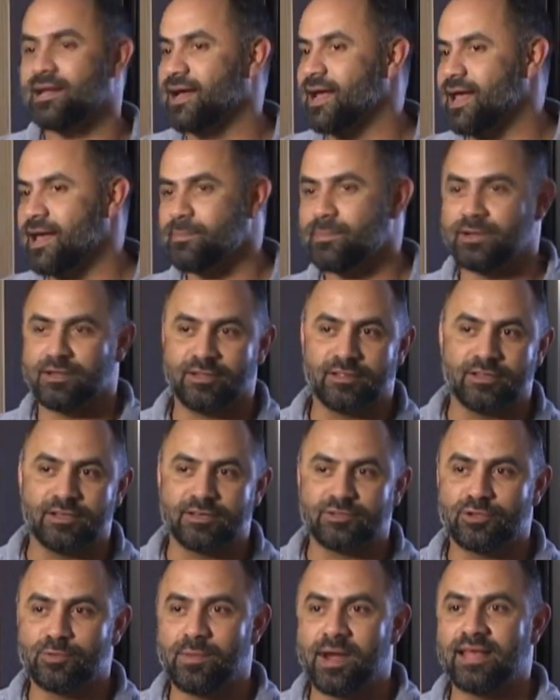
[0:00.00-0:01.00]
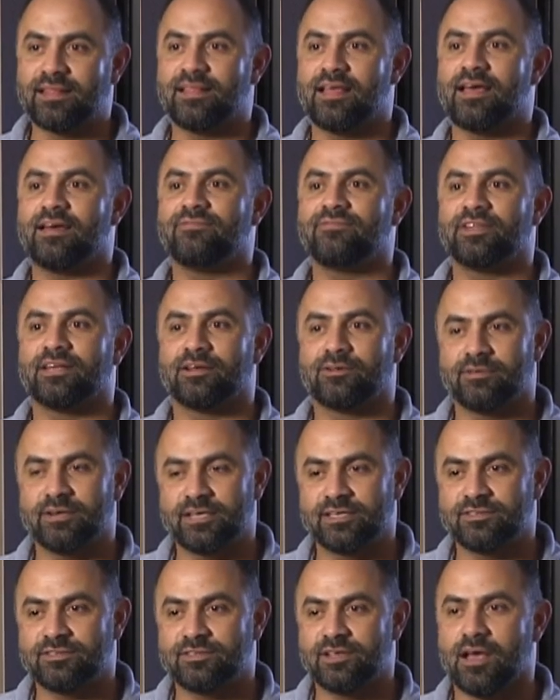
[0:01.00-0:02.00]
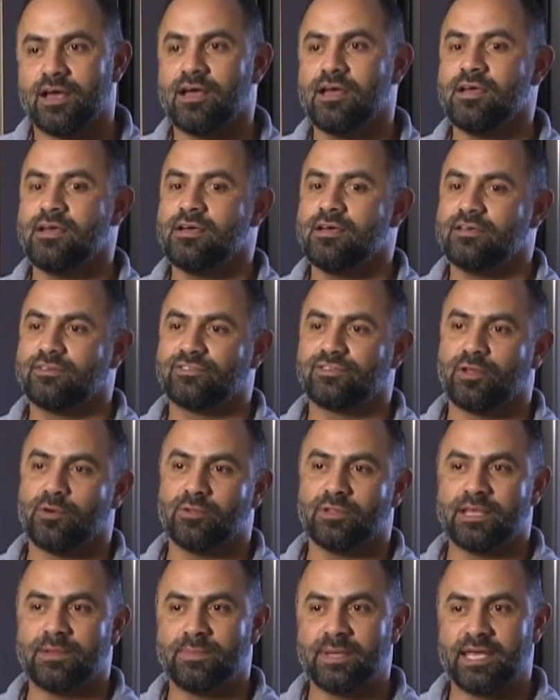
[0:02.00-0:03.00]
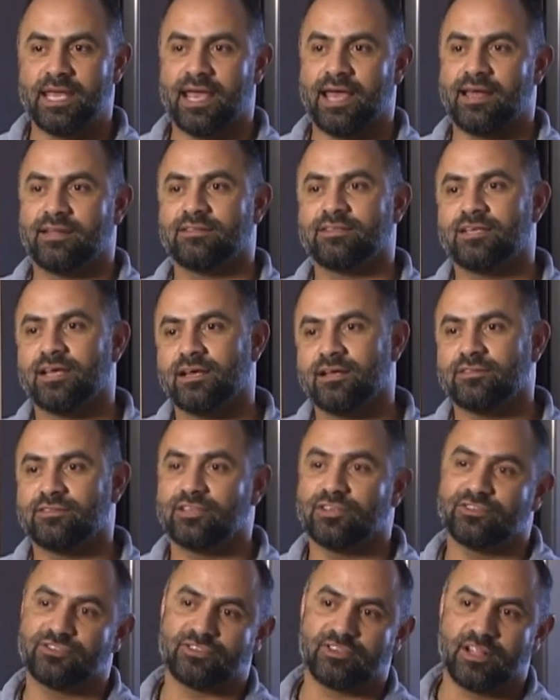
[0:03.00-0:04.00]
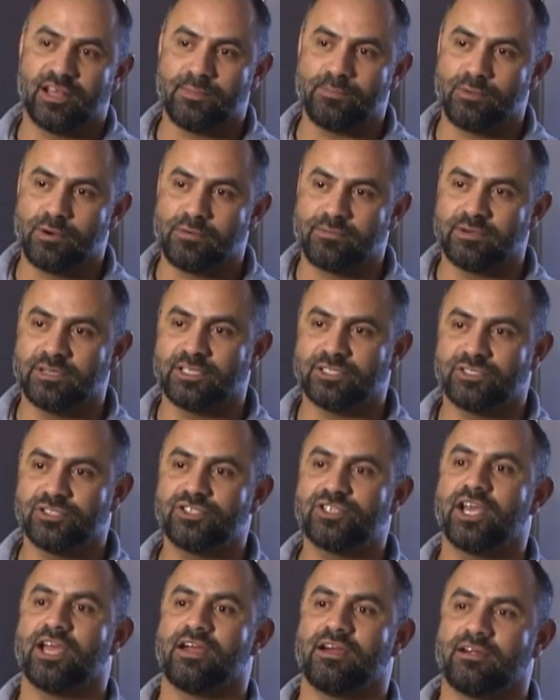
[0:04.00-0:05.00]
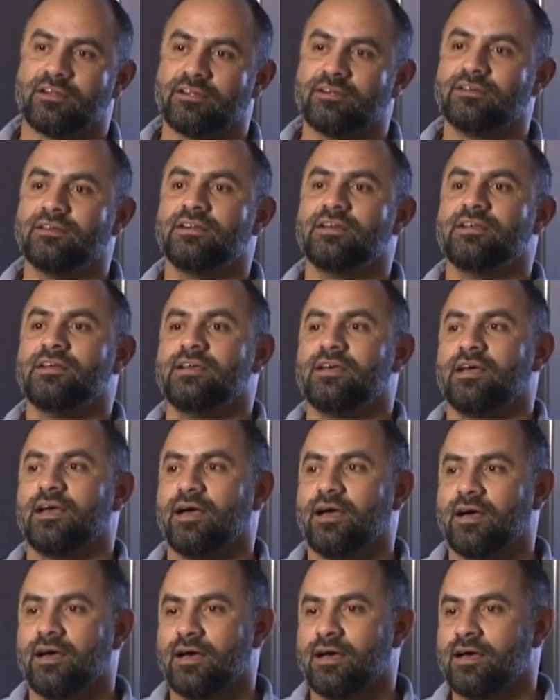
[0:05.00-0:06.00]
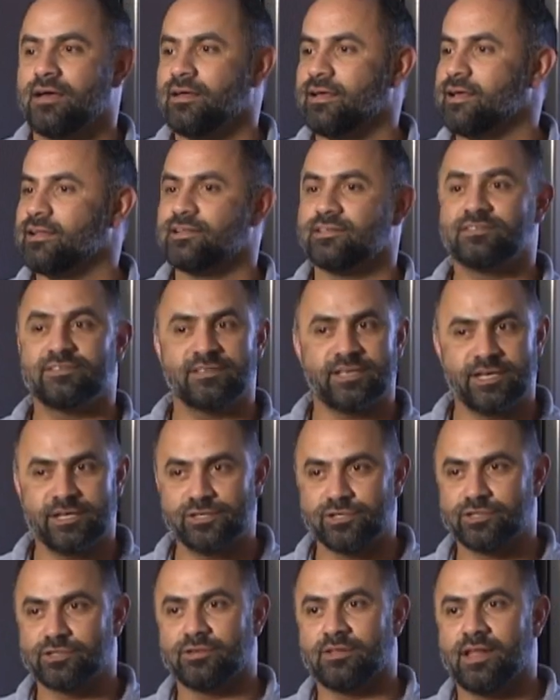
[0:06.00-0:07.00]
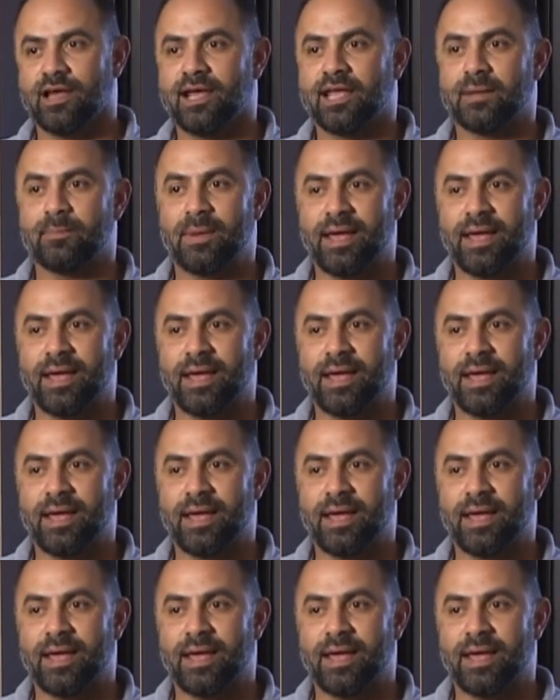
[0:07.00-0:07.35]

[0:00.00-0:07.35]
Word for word: I happened to look to my left, and Chris uh, slowly began to, to slump over his chair uh, in a seizure like